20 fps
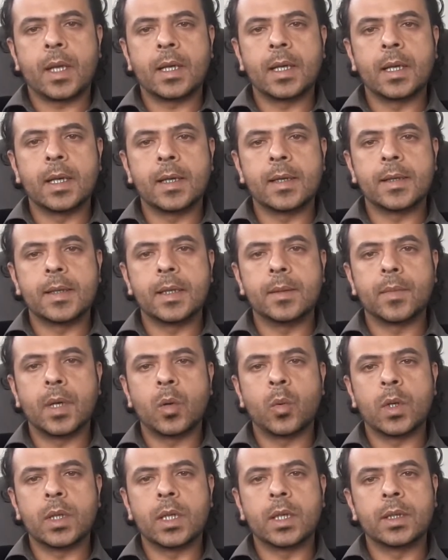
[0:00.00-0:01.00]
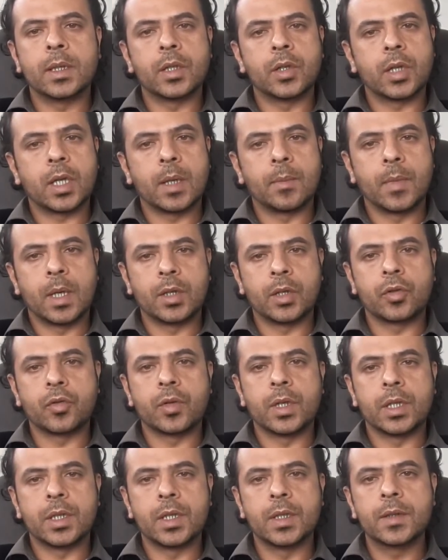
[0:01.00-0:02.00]
glycemia within the recommended
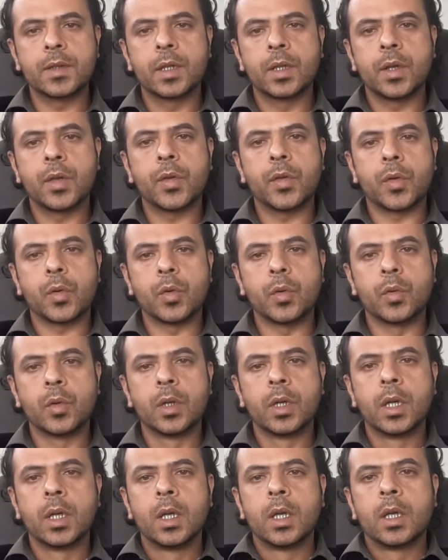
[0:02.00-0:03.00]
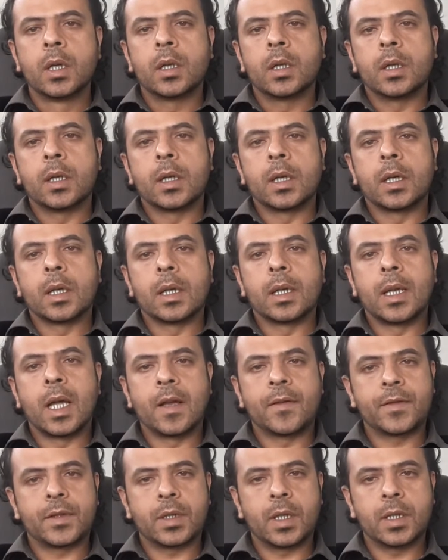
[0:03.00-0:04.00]
ranges through
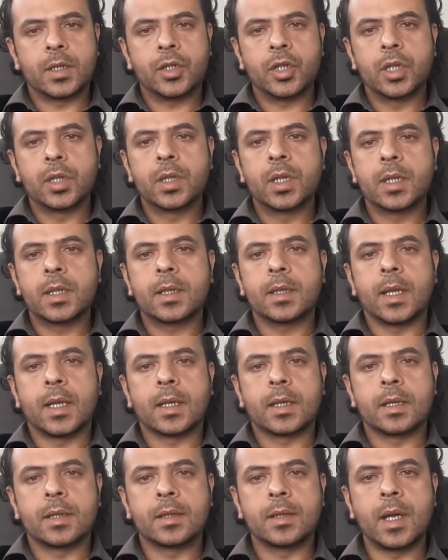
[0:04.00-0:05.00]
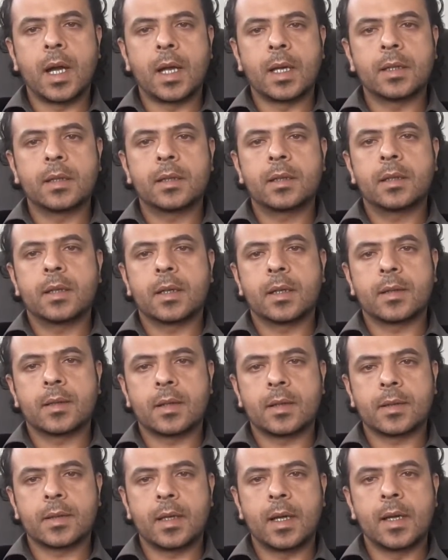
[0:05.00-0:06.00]
lifestyle changes like diet,
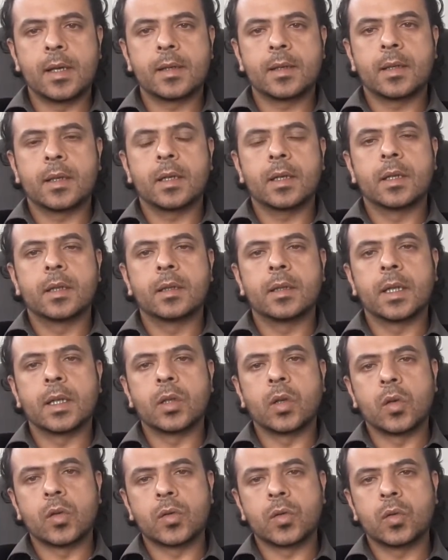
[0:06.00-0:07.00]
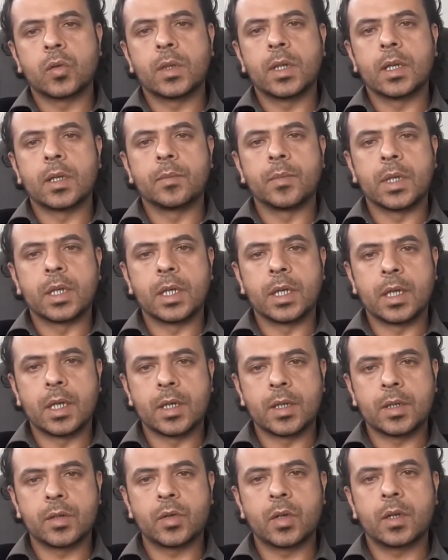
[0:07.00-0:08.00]
exercise, and also their
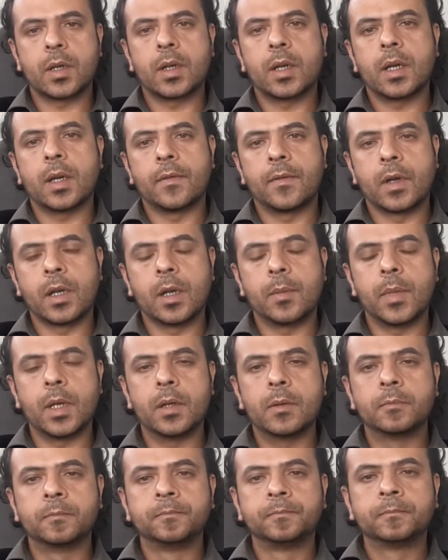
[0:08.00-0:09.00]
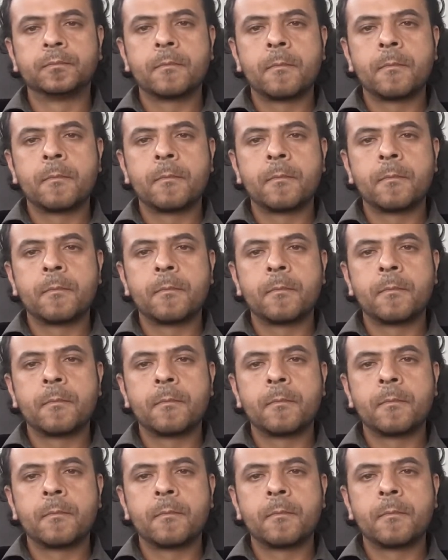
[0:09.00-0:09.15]
medications are available.